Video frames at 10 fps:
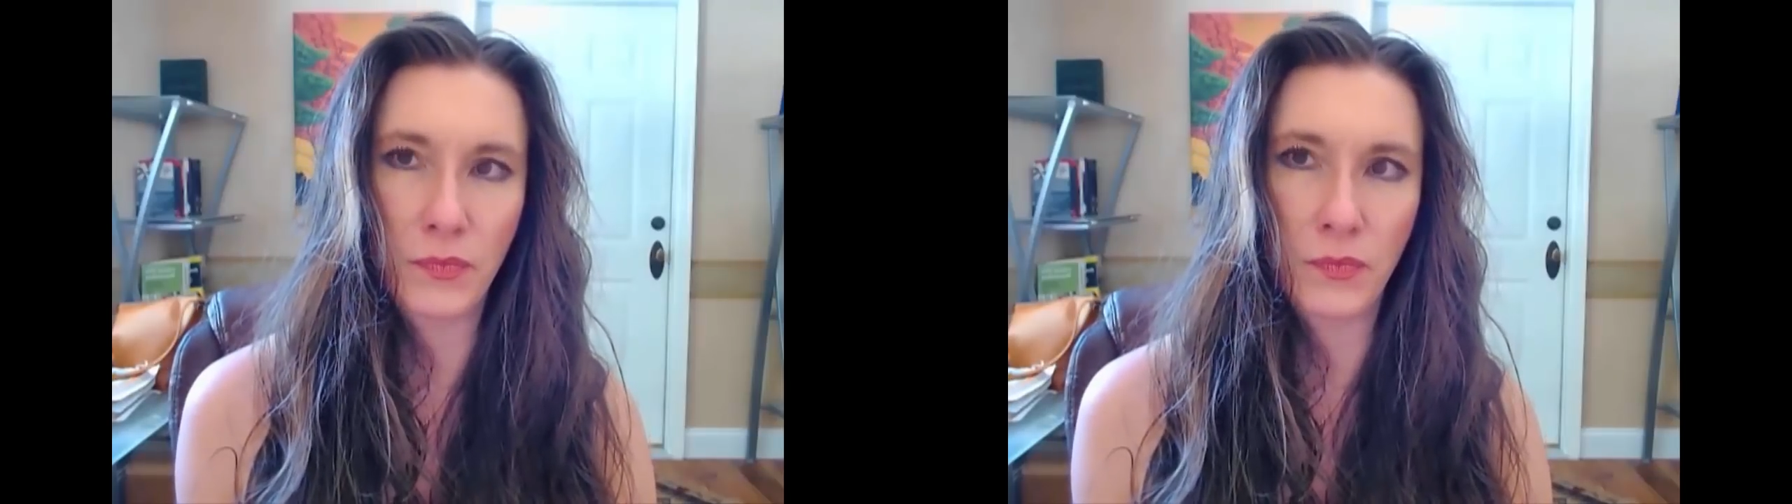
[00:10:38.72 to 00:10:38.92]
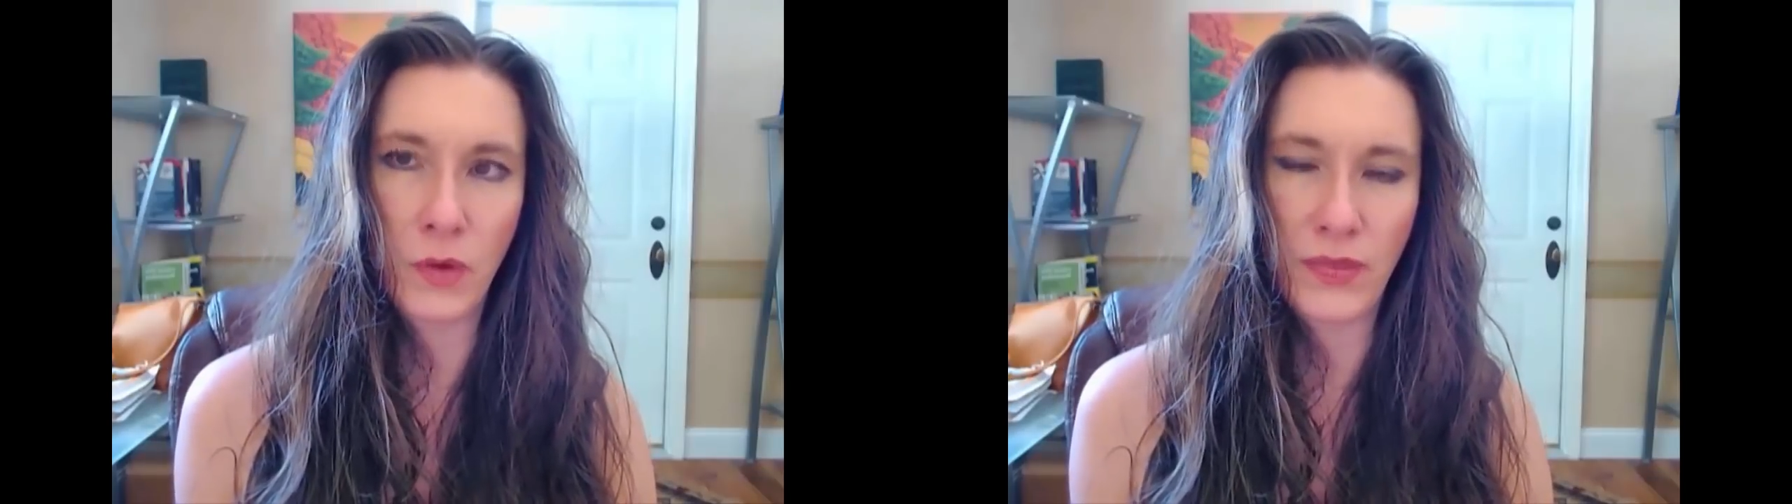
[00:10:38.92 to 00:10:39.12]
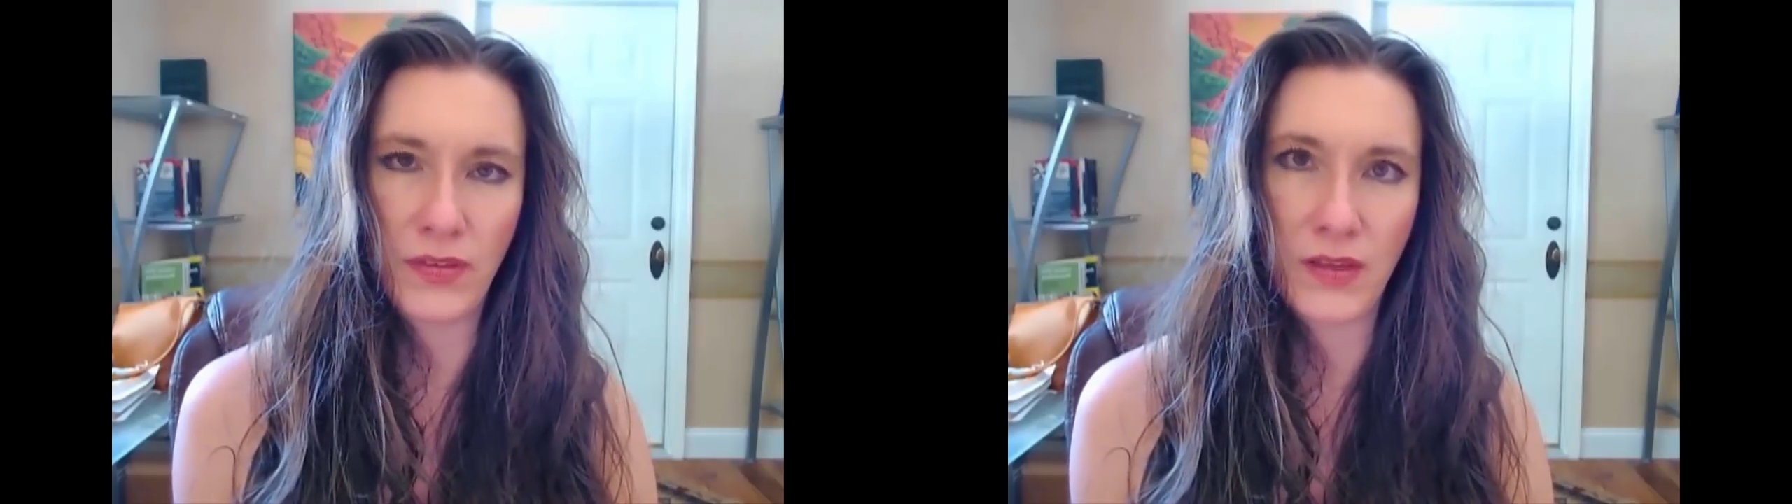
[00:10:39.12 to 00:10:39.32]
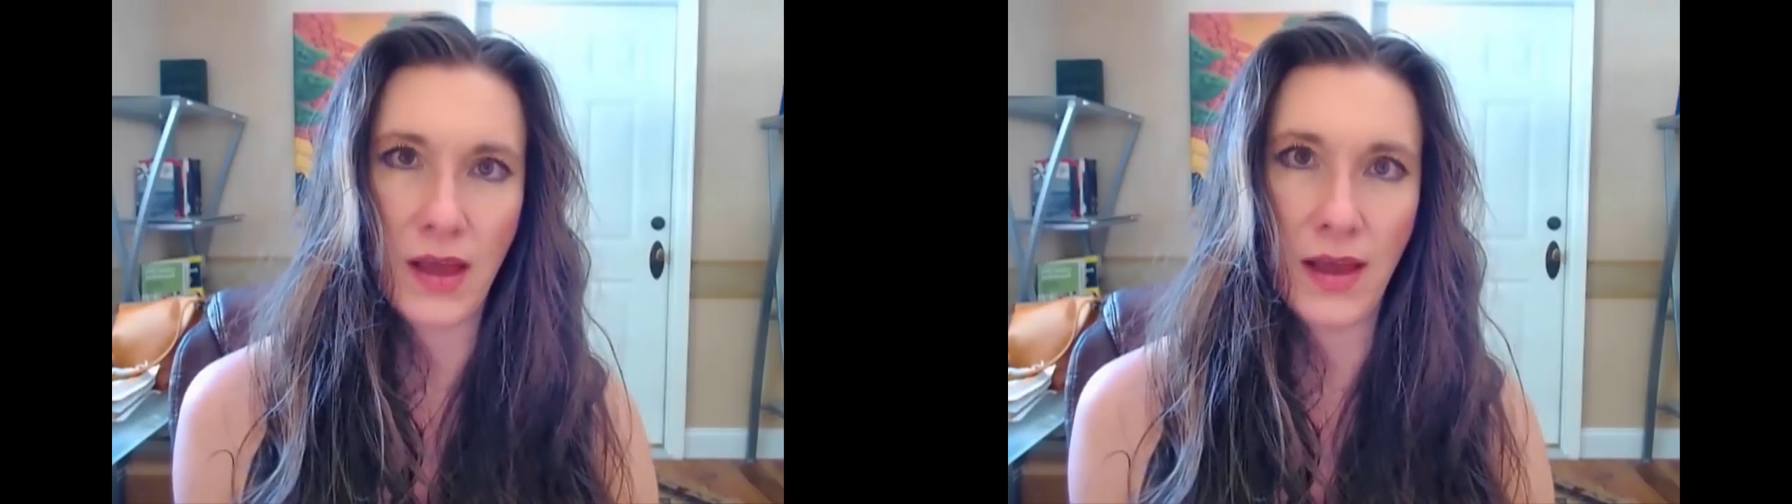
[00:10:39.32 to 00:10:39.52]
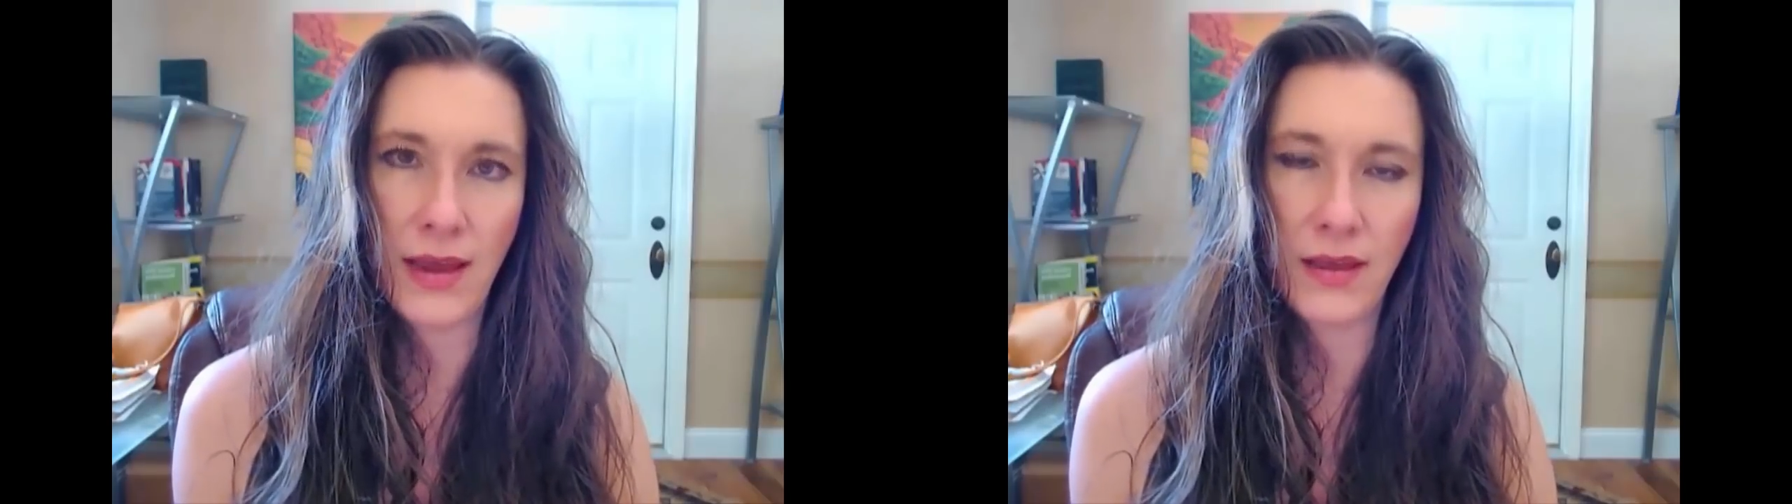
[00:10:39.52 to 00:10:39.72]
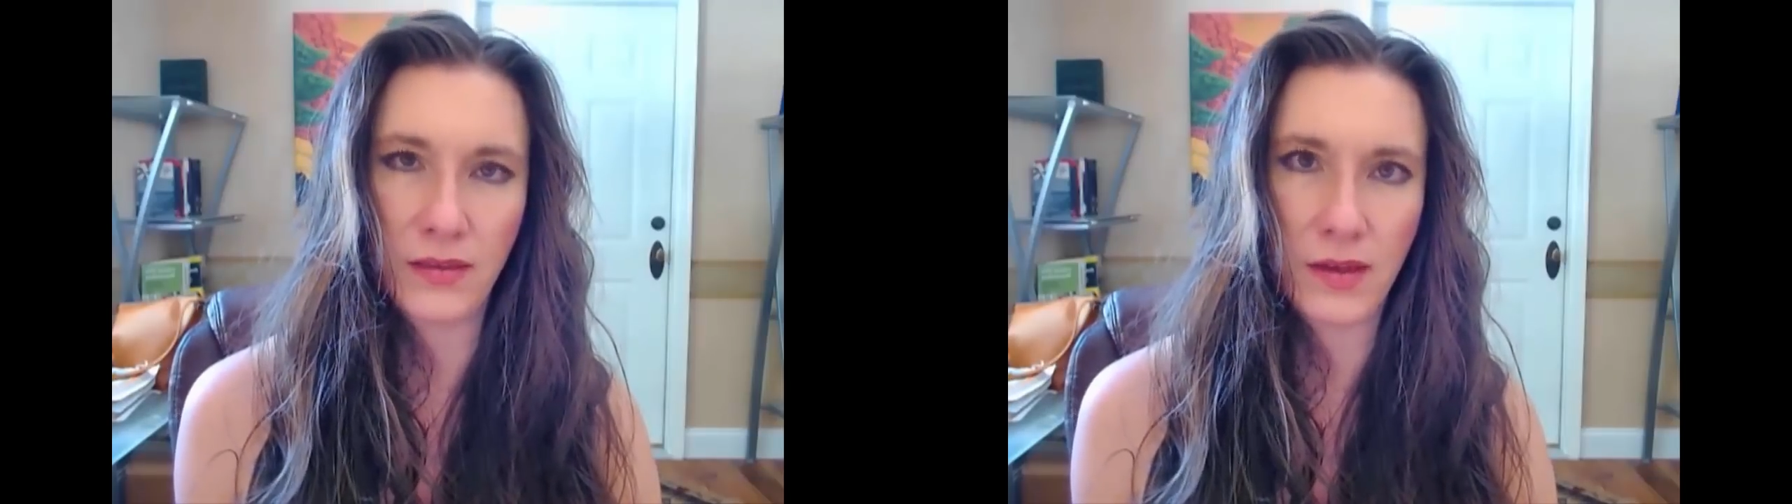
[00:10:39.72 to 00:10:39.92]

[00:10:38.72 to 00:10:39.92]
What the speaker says: what this guy has